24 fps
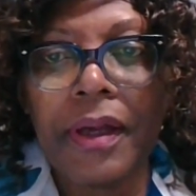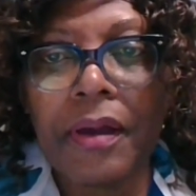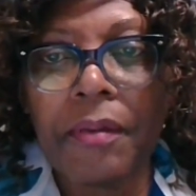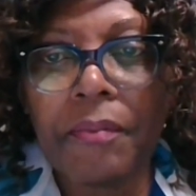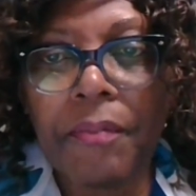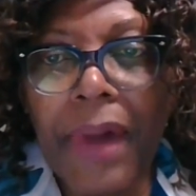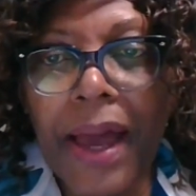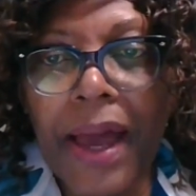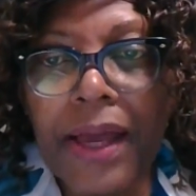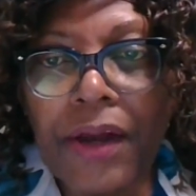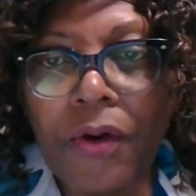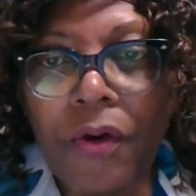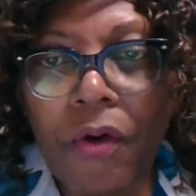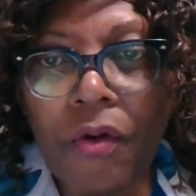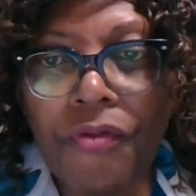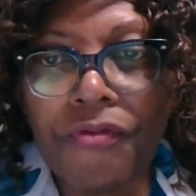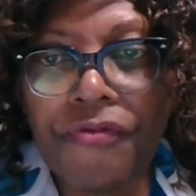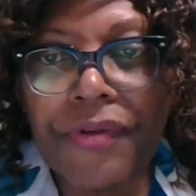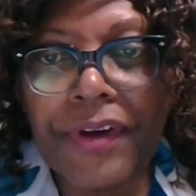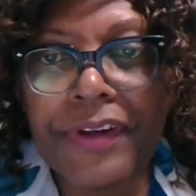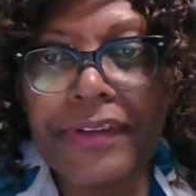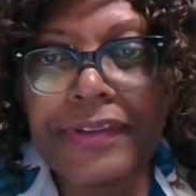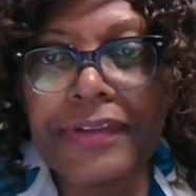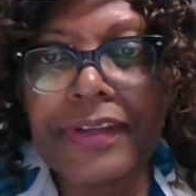my
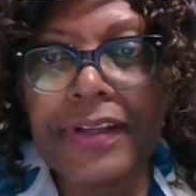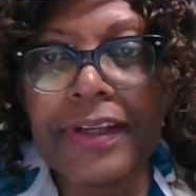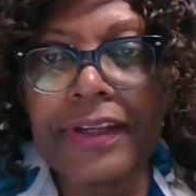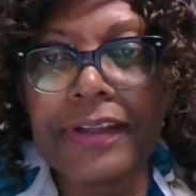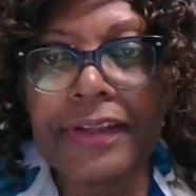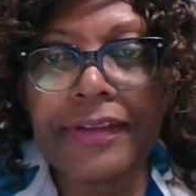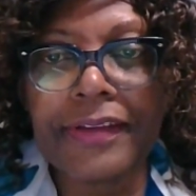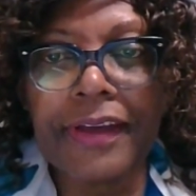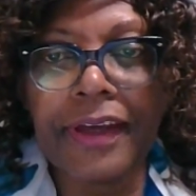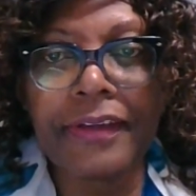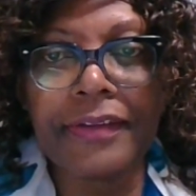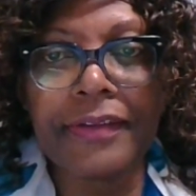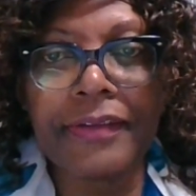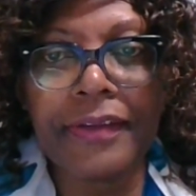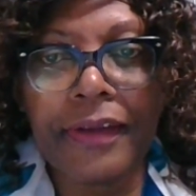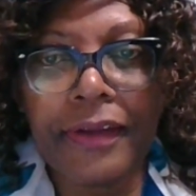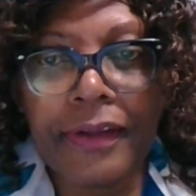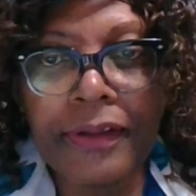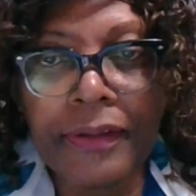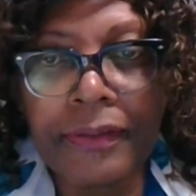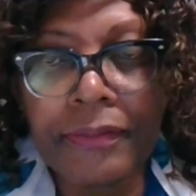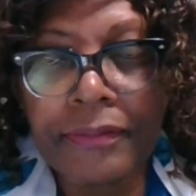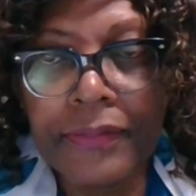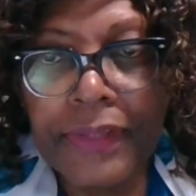
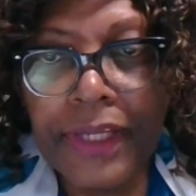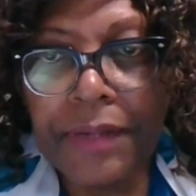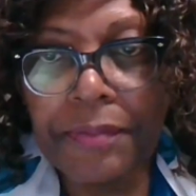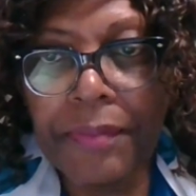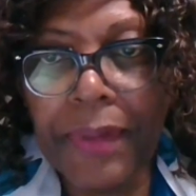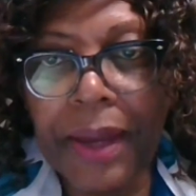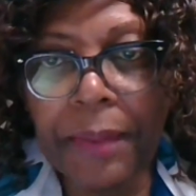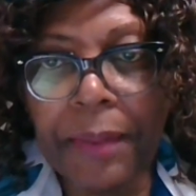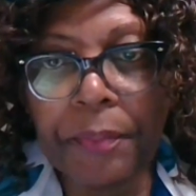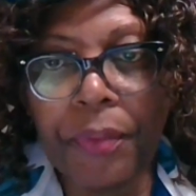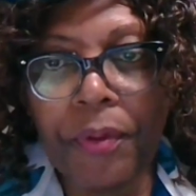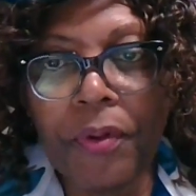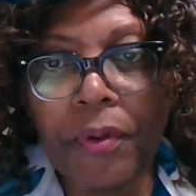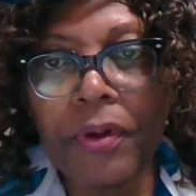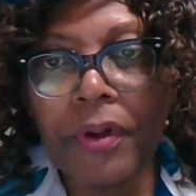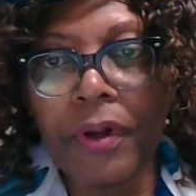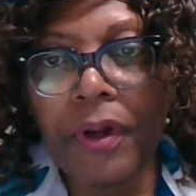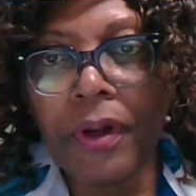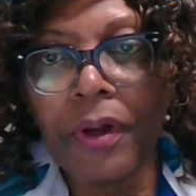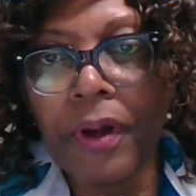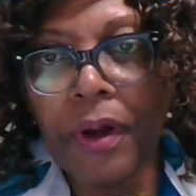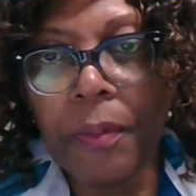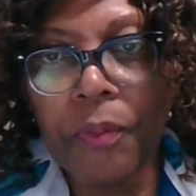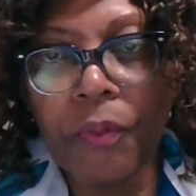co-facilitator in my book
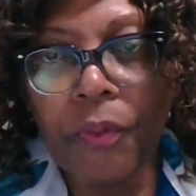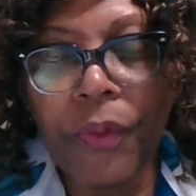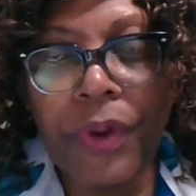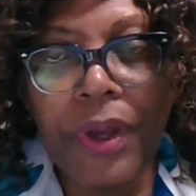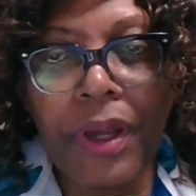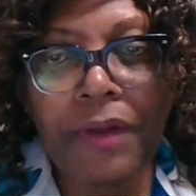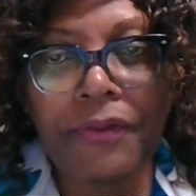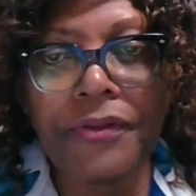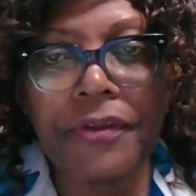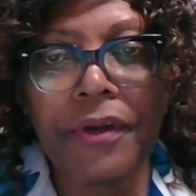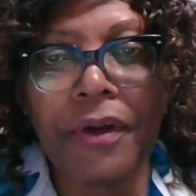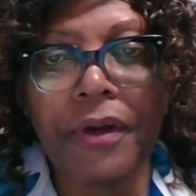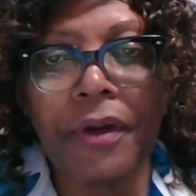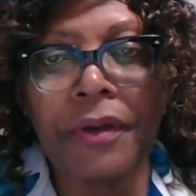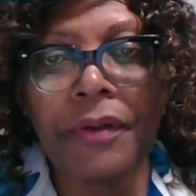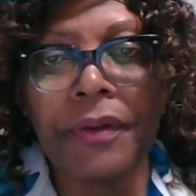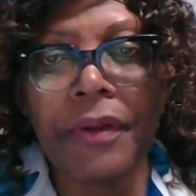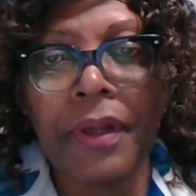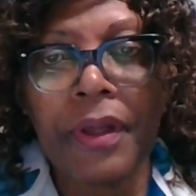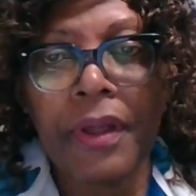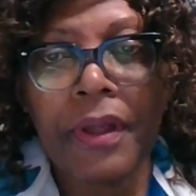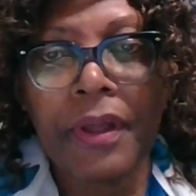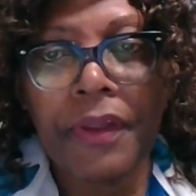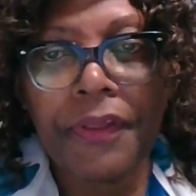club. We have done
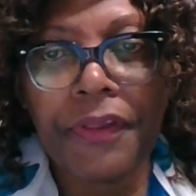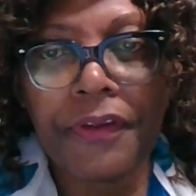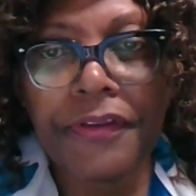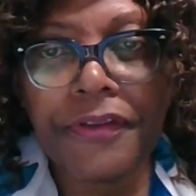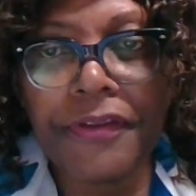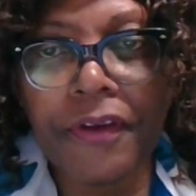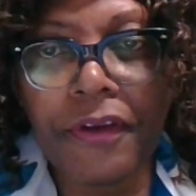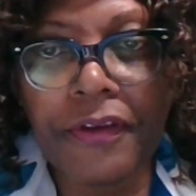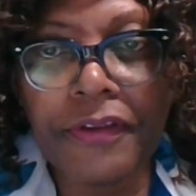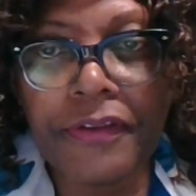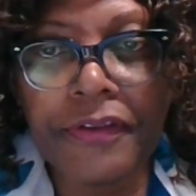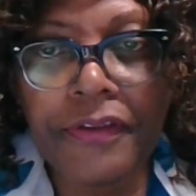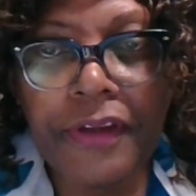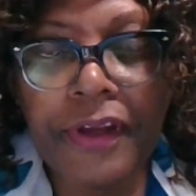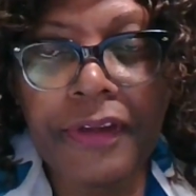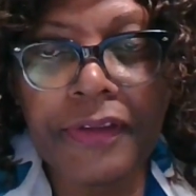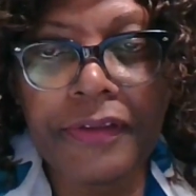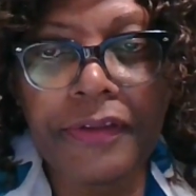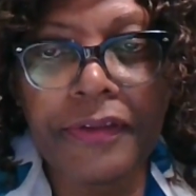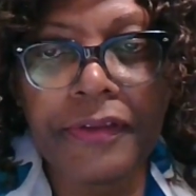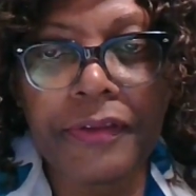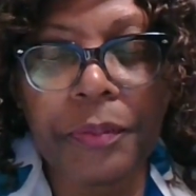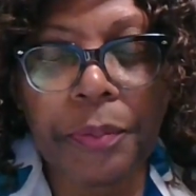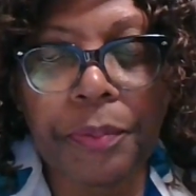the
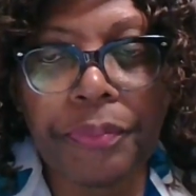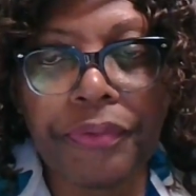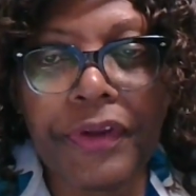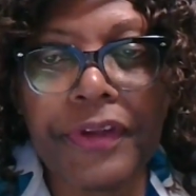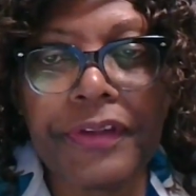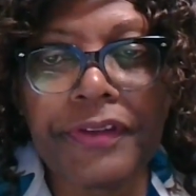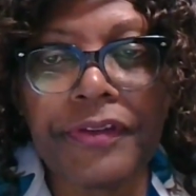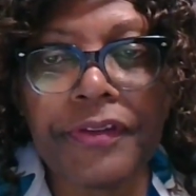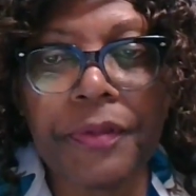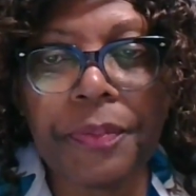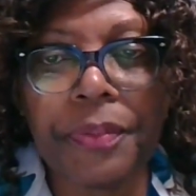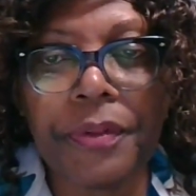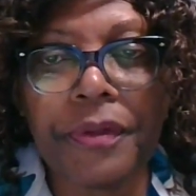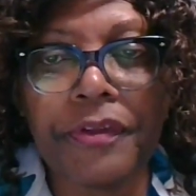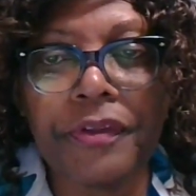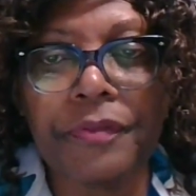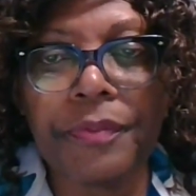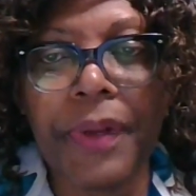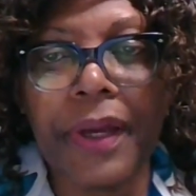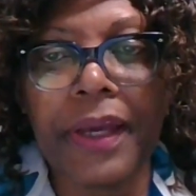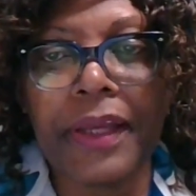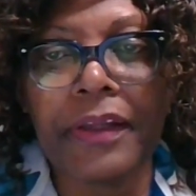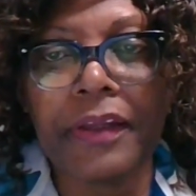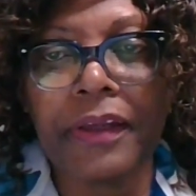Success Principles
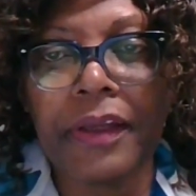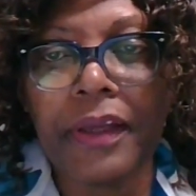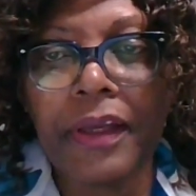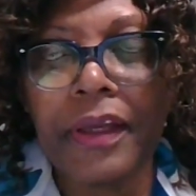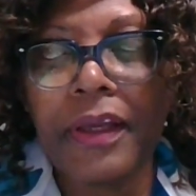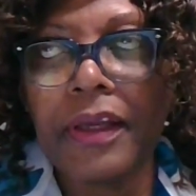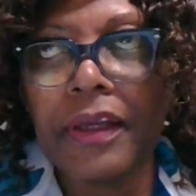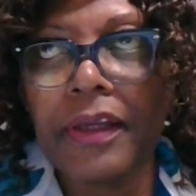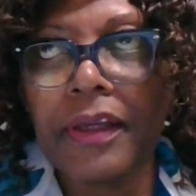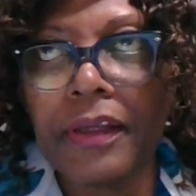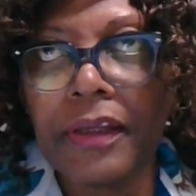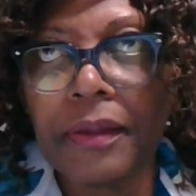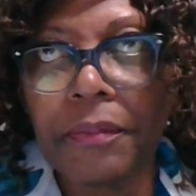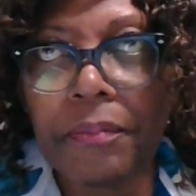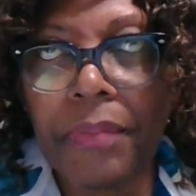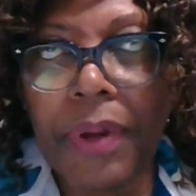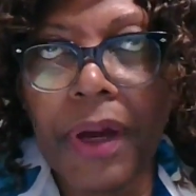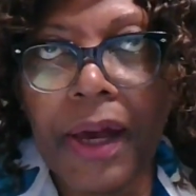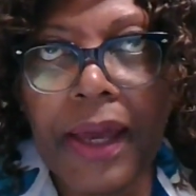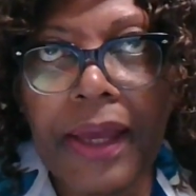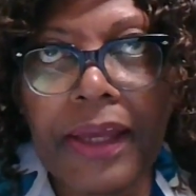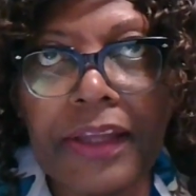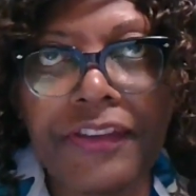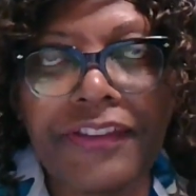
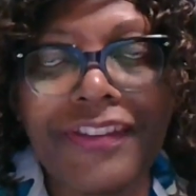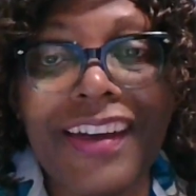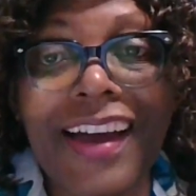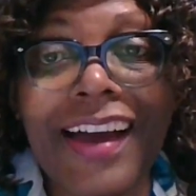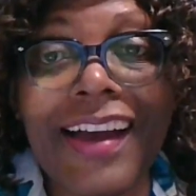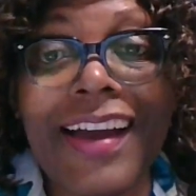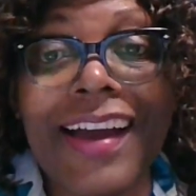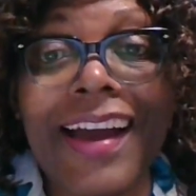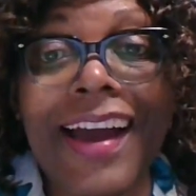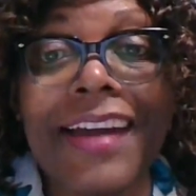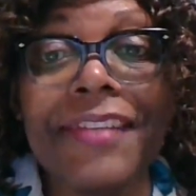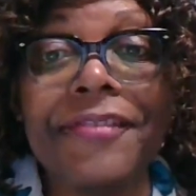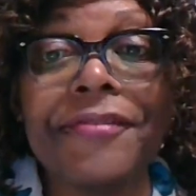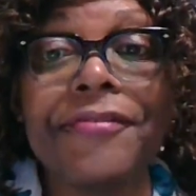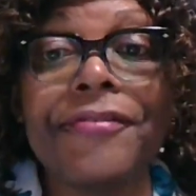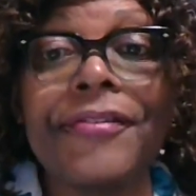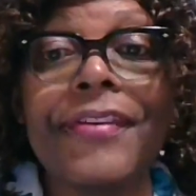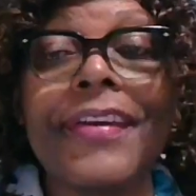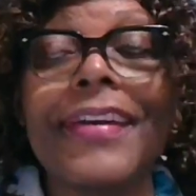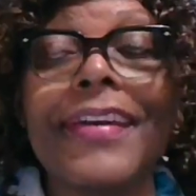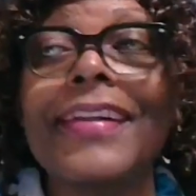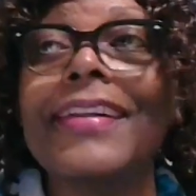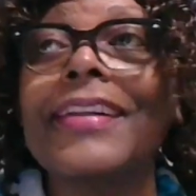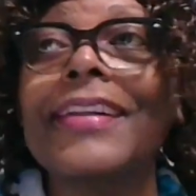by Jack
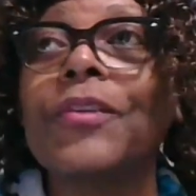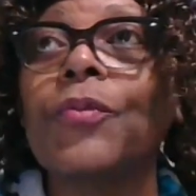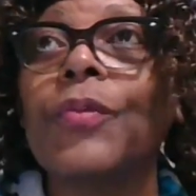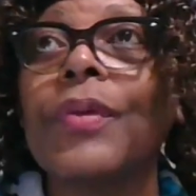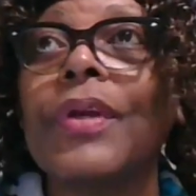Canfield.